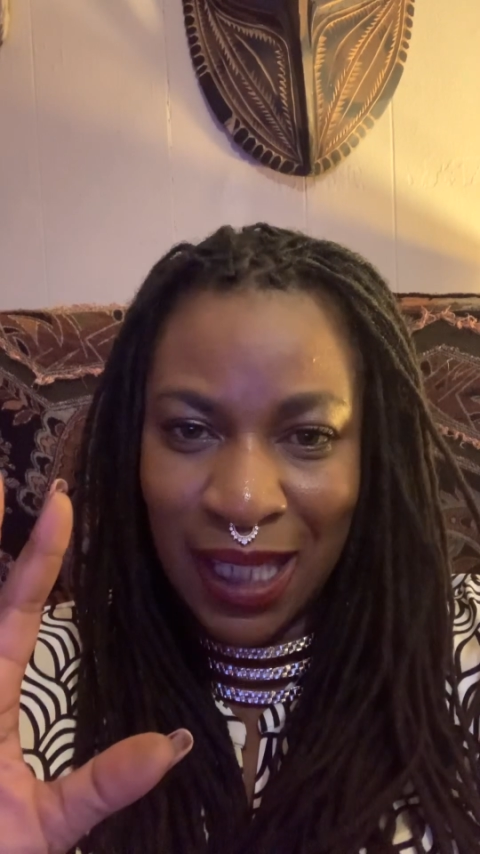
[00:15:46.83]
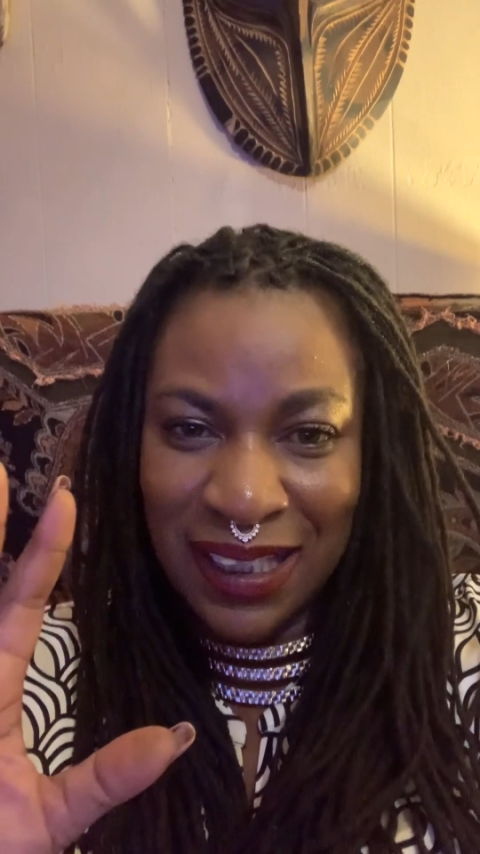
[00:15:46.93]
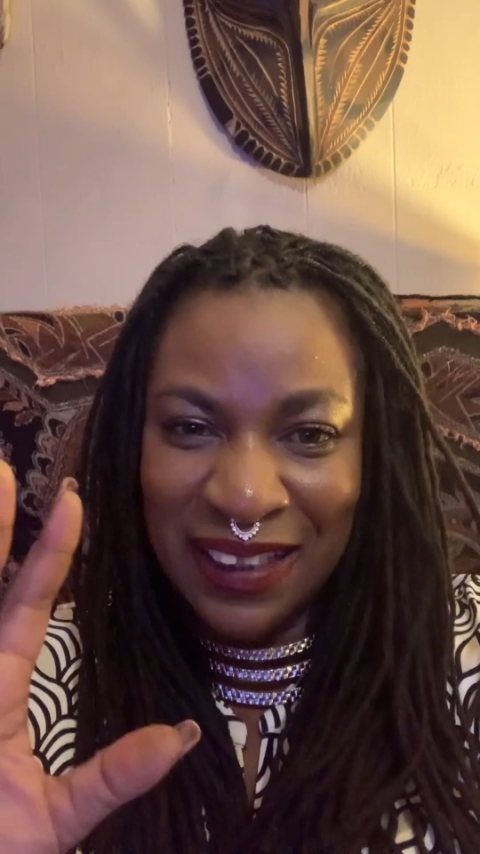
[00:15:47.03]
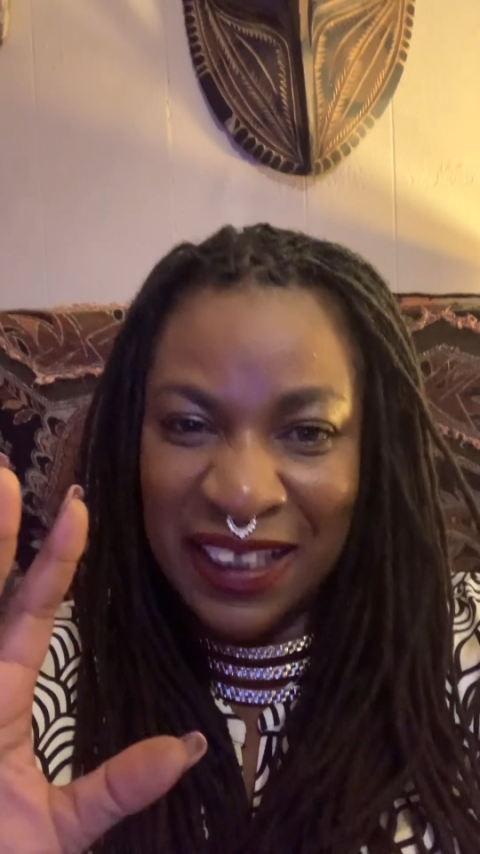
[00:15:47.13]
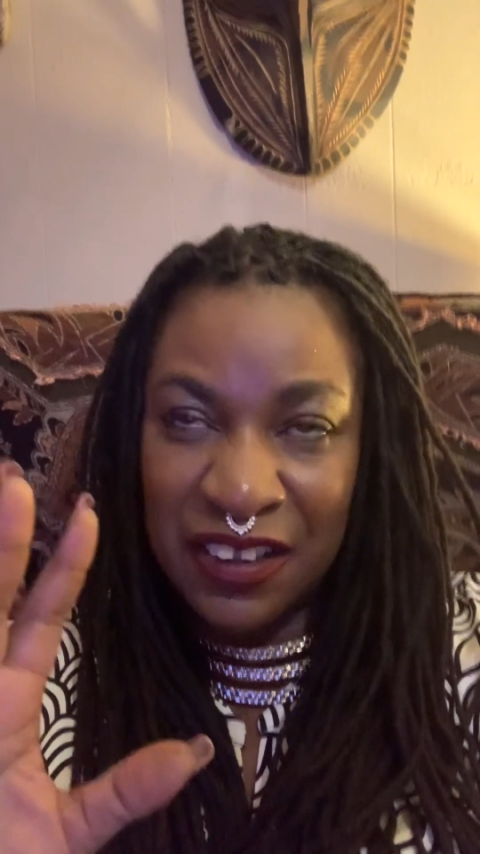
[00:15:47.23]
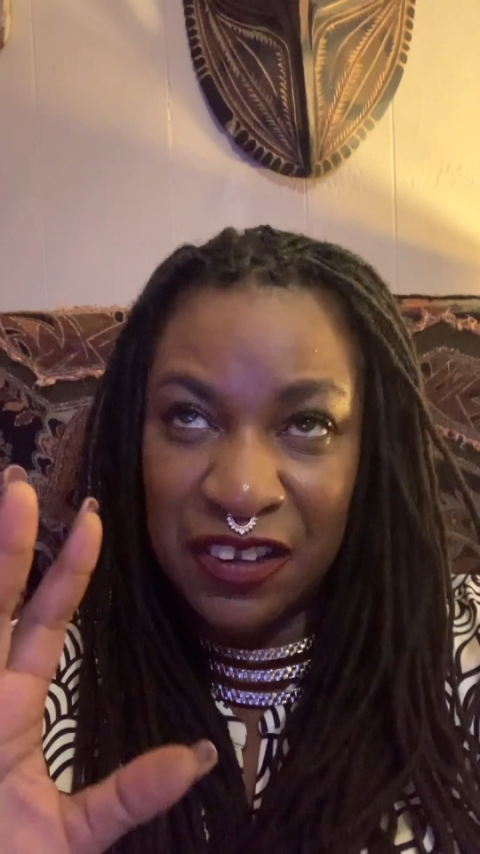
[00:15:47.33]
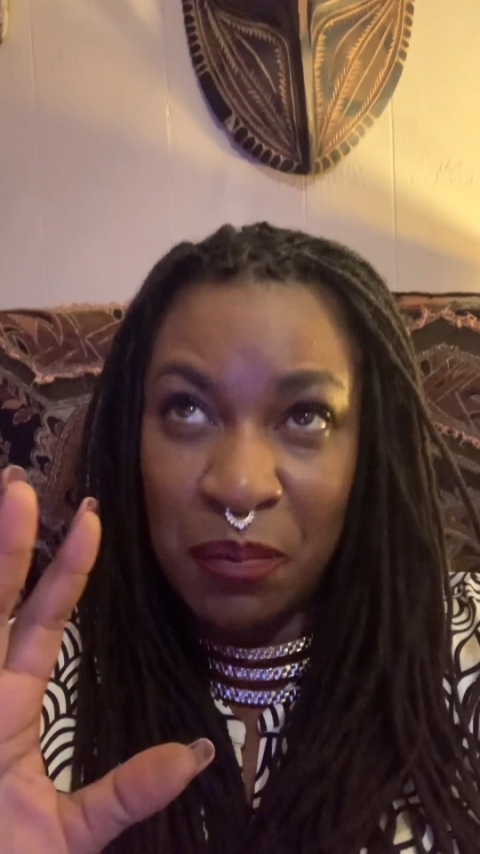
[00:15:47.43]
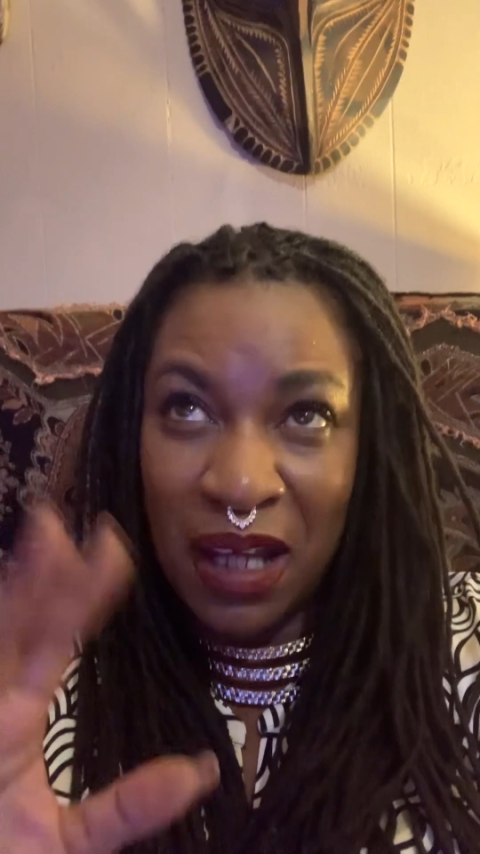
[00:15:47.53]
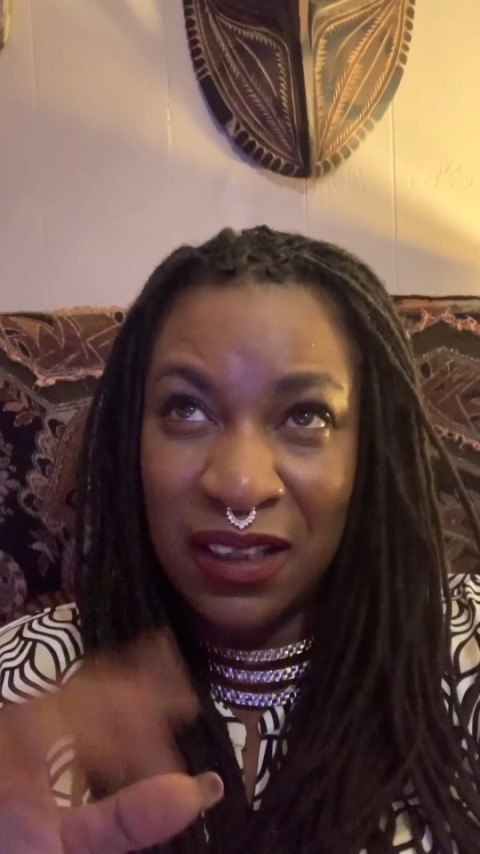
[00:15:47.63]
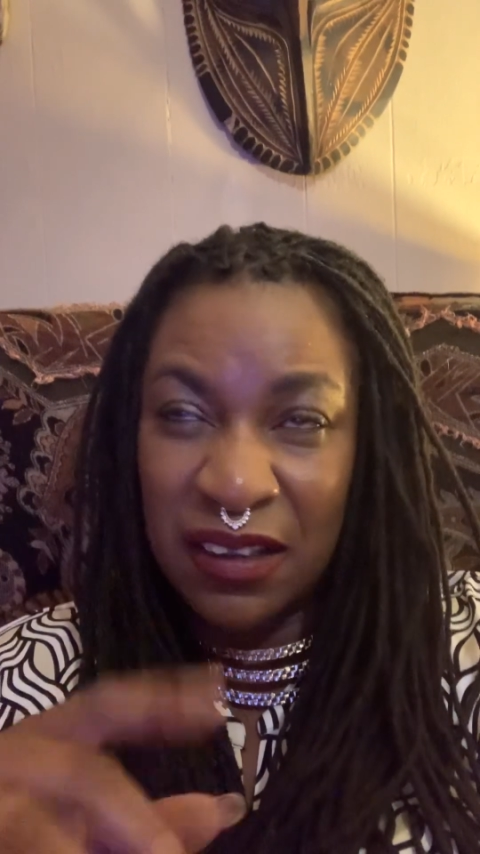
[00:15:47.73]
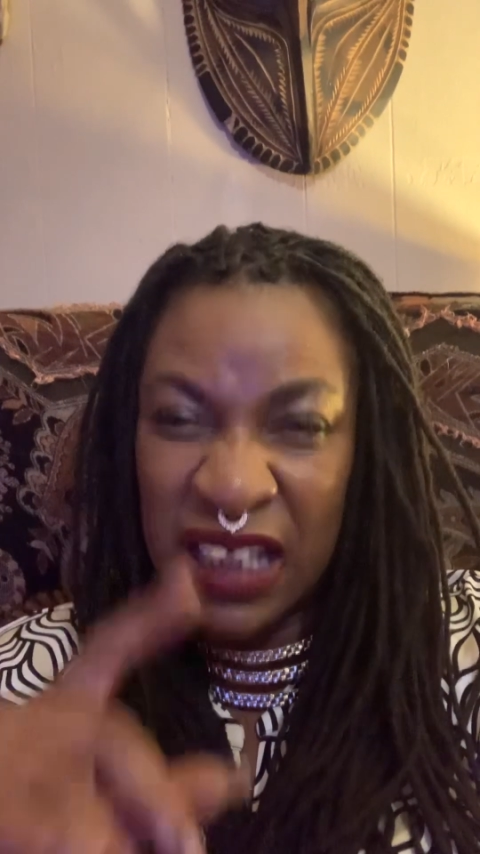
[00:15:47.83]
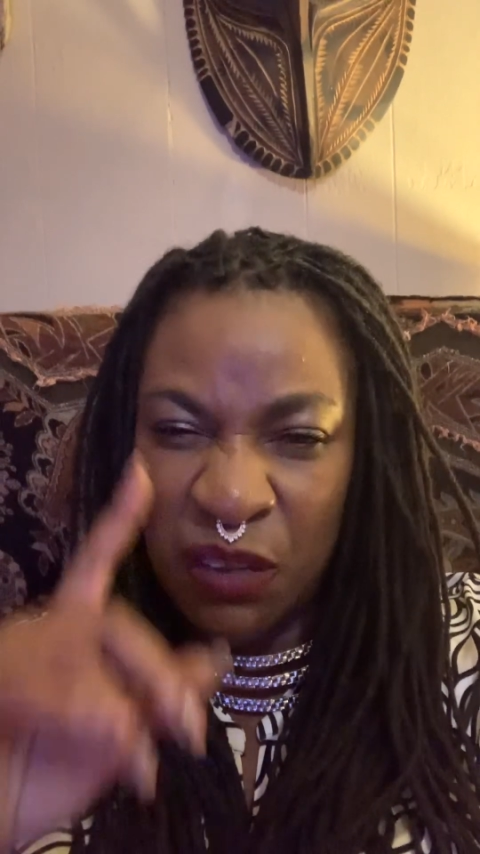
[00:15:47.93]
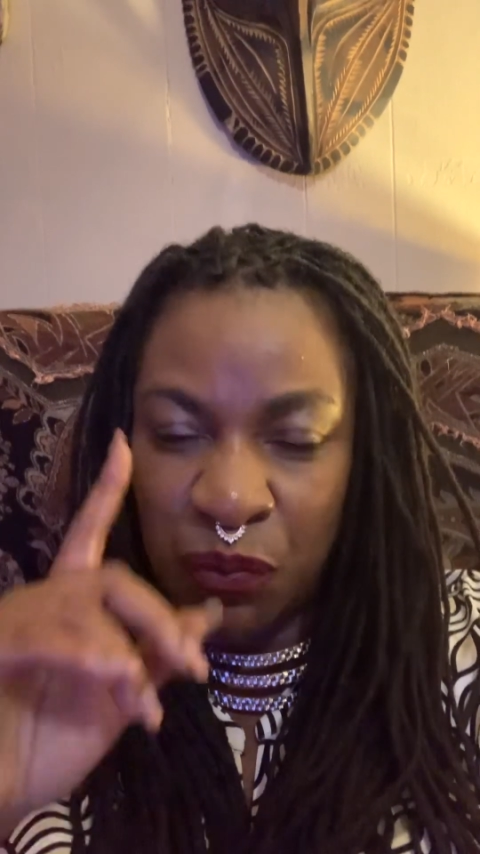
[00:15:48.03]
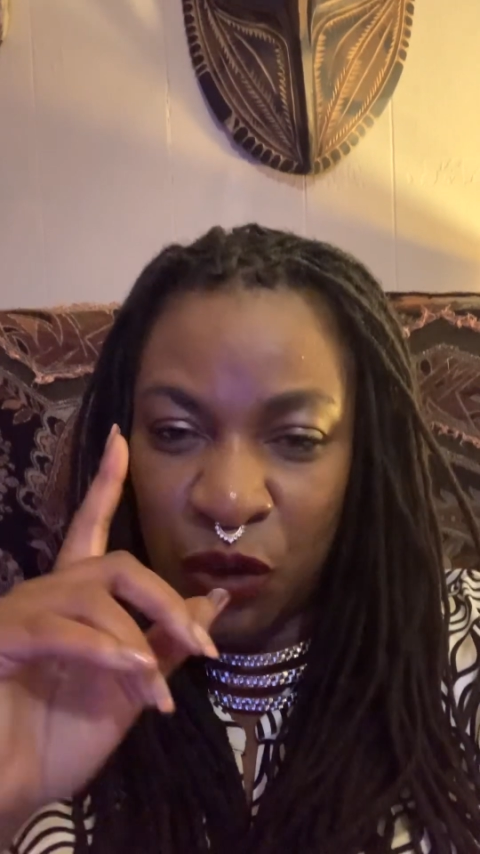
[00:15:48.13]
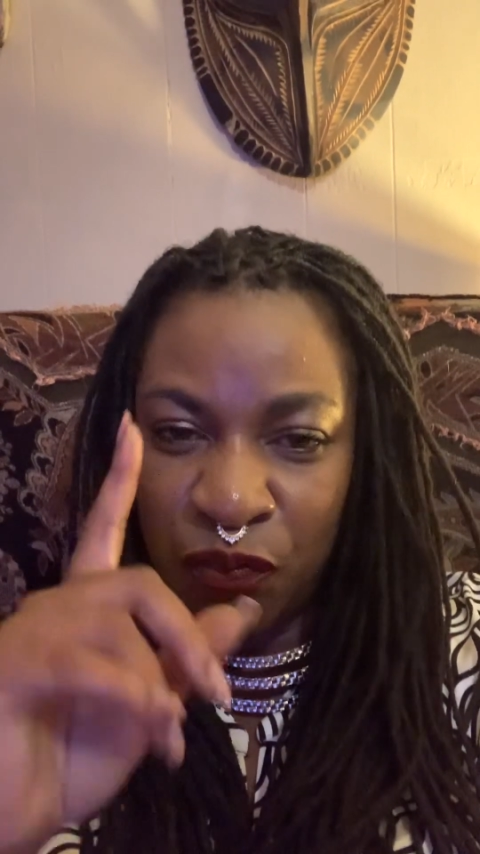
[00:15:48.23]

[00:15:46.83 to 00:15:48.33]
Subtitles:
to get somebody to even